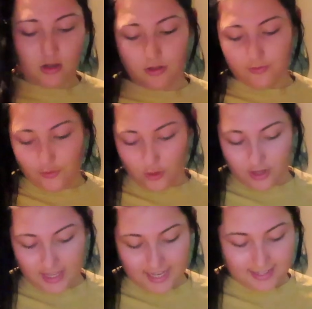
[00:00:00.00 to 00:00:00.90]
So 4
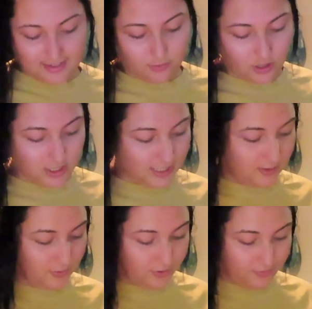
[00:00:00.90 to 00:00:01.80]
of these is 1
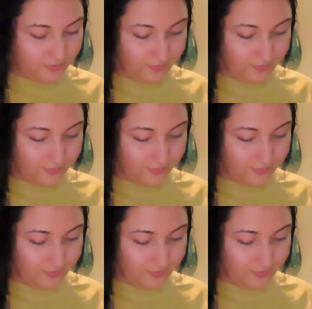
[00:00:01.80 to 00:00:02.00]
teaspoon.